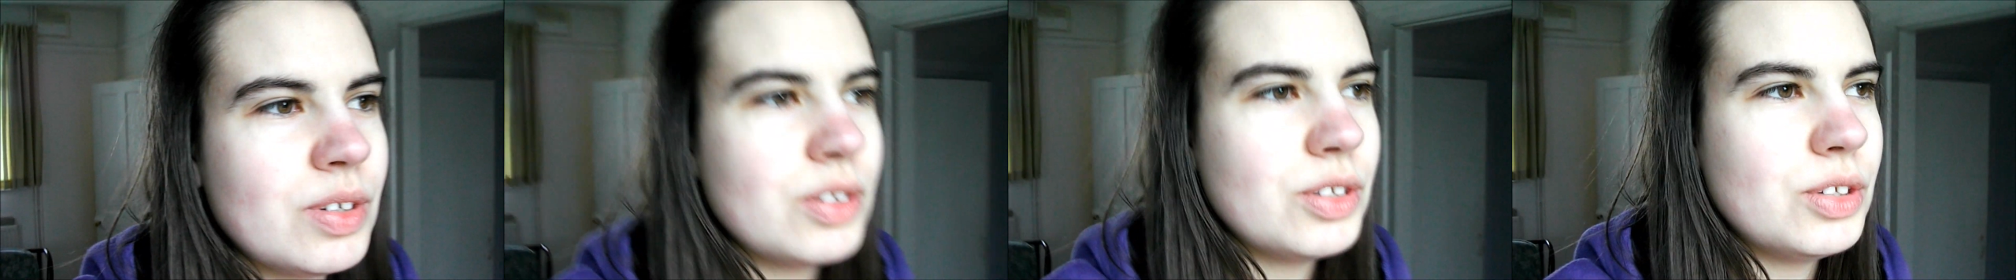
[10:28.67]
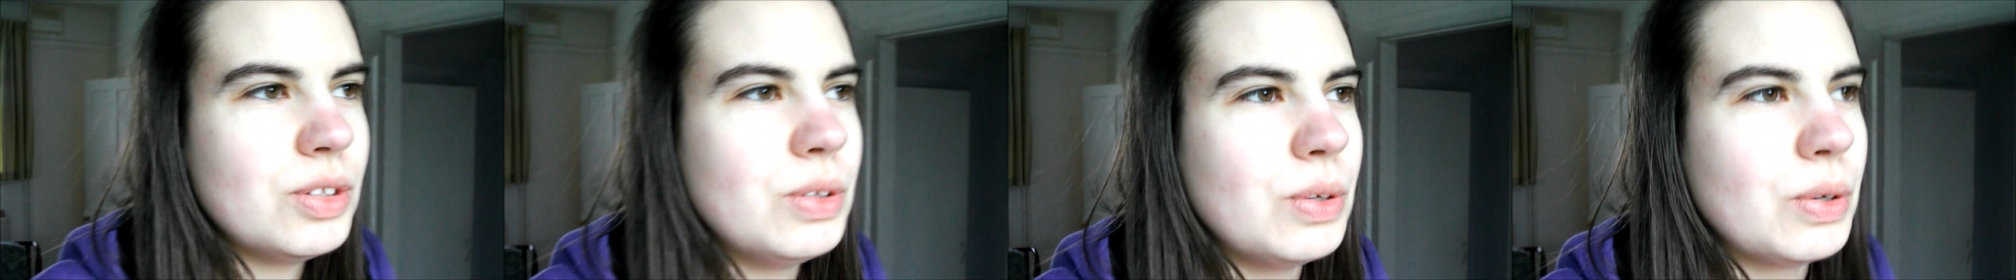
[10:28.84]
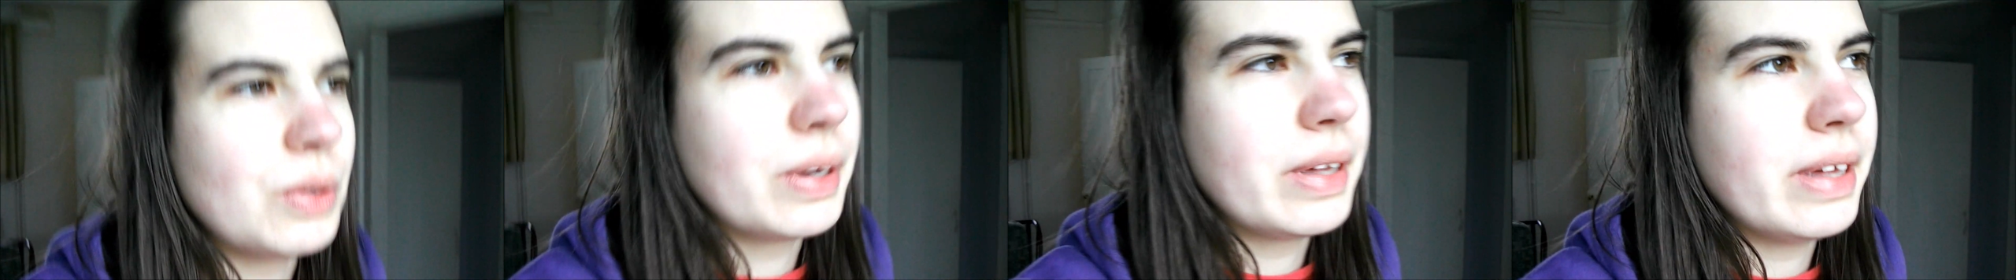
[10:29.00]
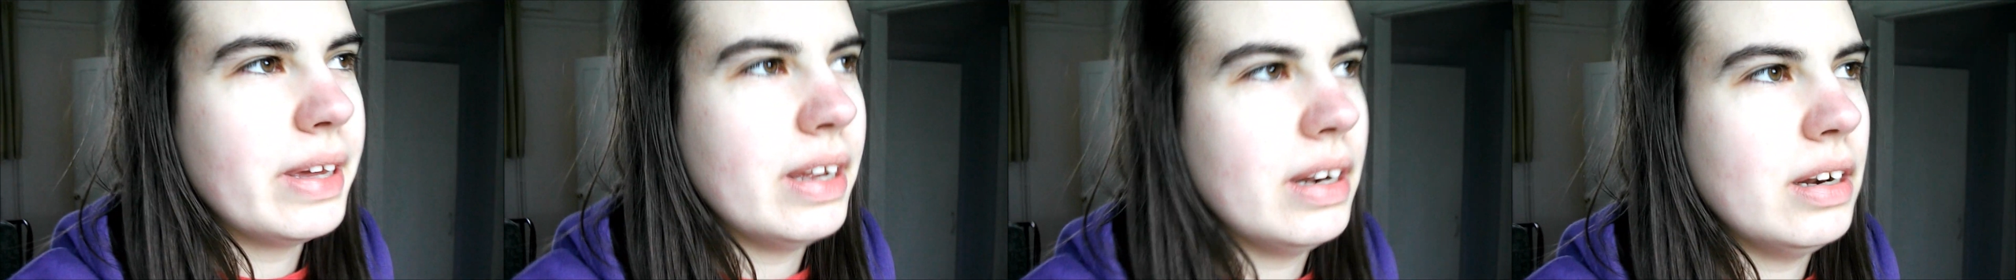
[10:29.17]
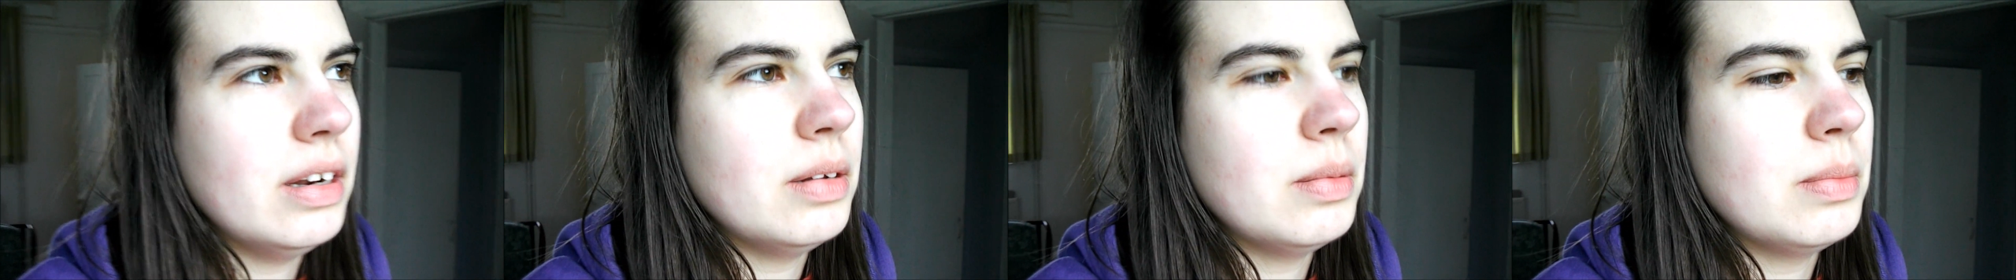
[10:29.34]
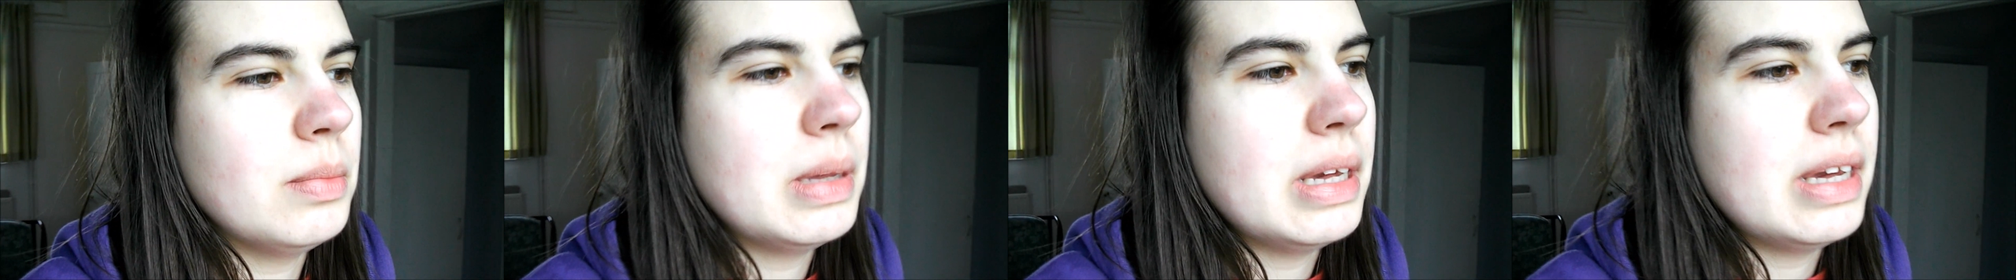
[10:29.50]
You're
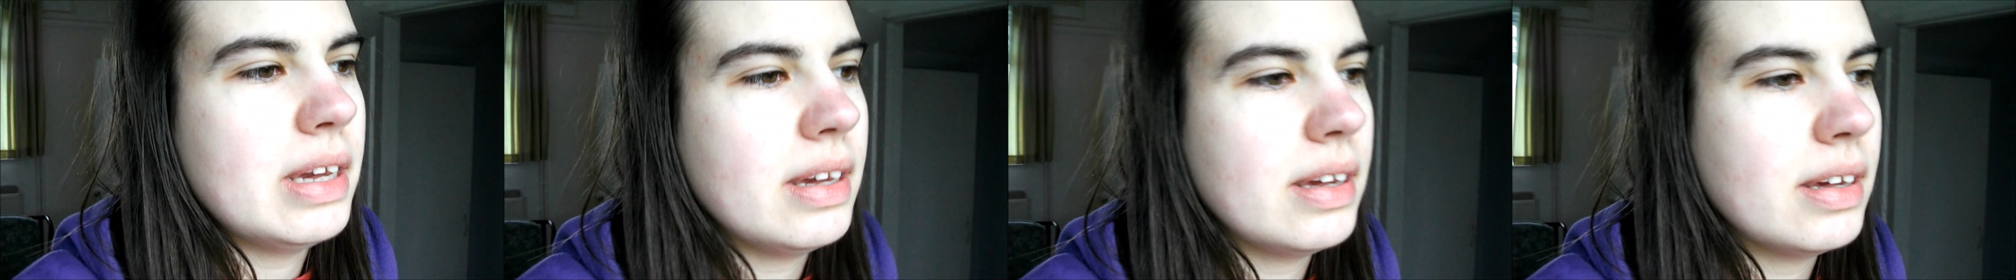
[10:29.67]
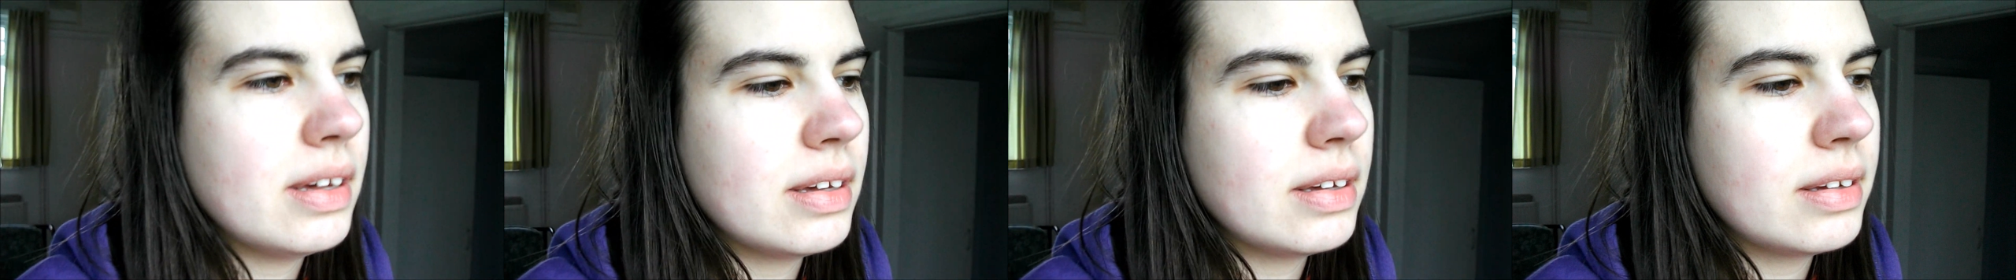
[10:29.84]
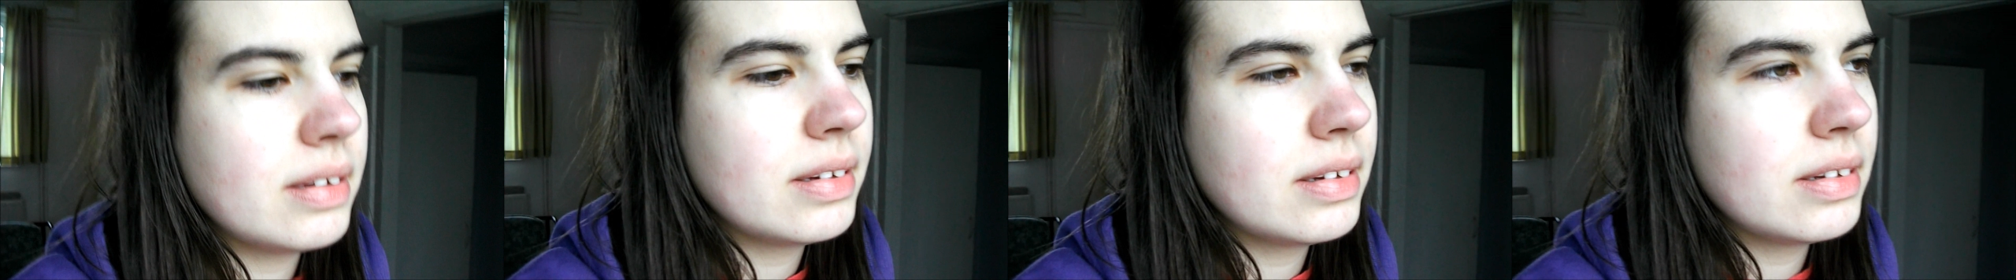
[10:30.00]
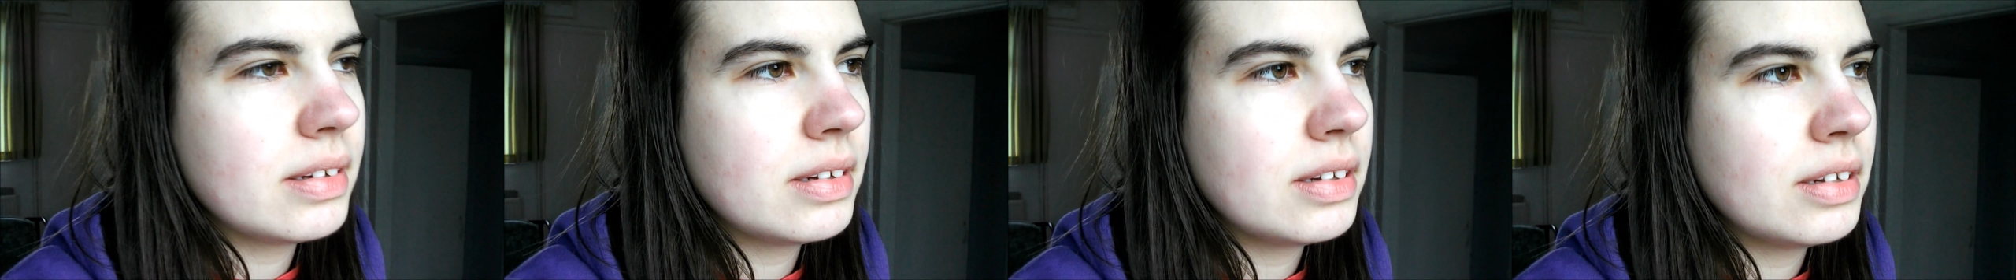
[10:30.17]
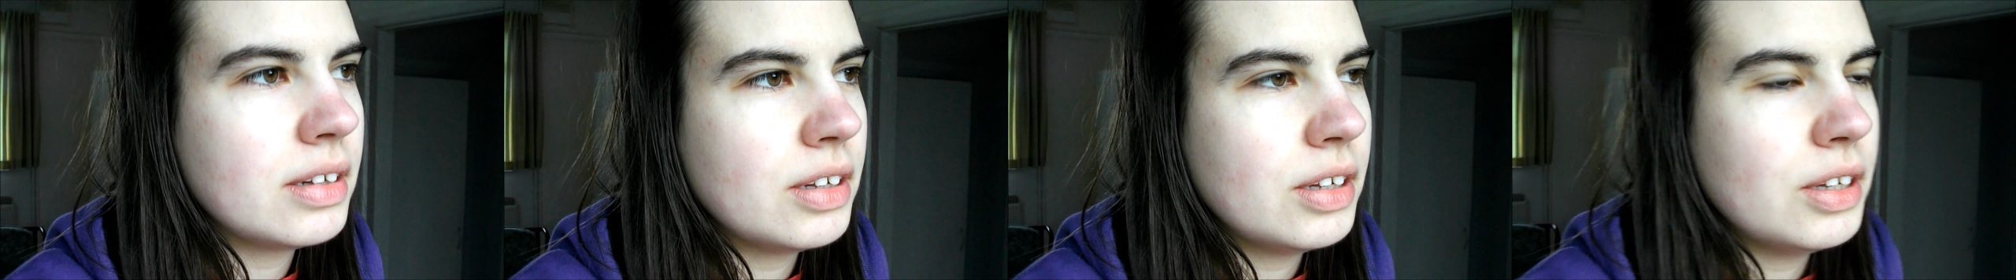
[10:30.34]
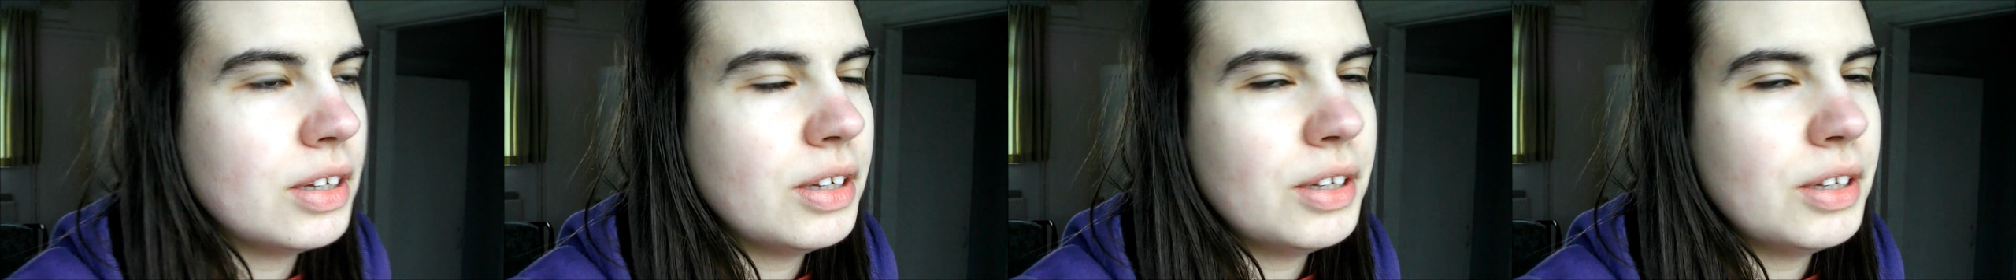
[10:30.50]
kidding me.
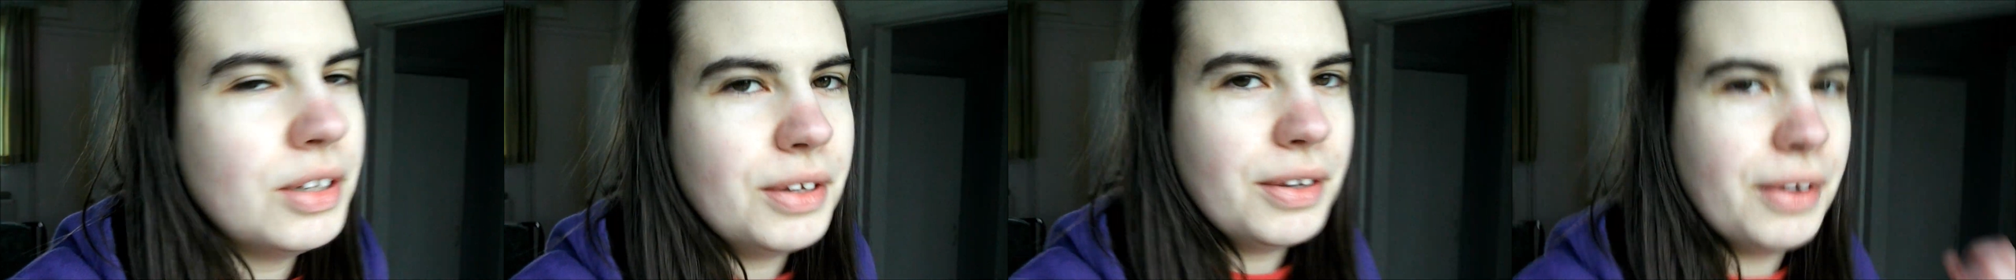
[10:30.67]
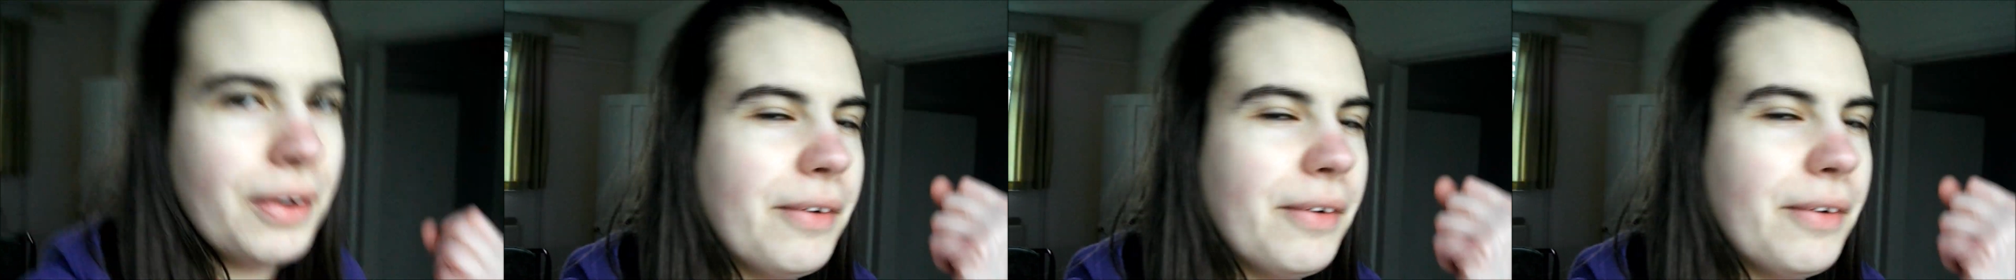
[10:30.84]
You're